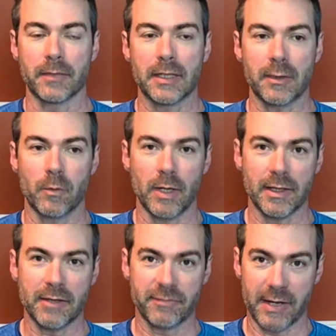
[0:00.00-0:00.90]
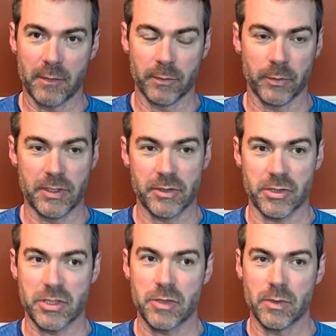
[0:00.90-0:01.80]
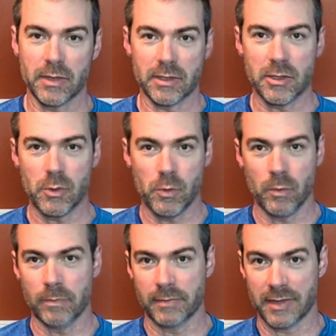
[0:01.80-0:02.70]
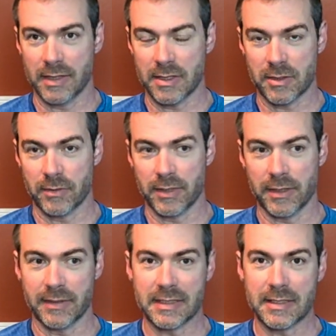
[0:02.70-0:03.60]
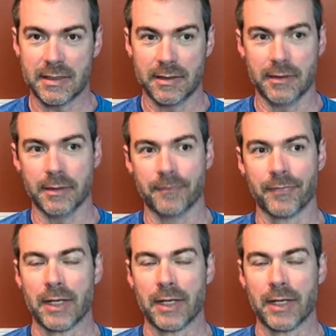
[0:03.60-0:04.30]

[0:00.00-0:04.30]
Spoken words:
And what they found with research too, the two things on there that tend to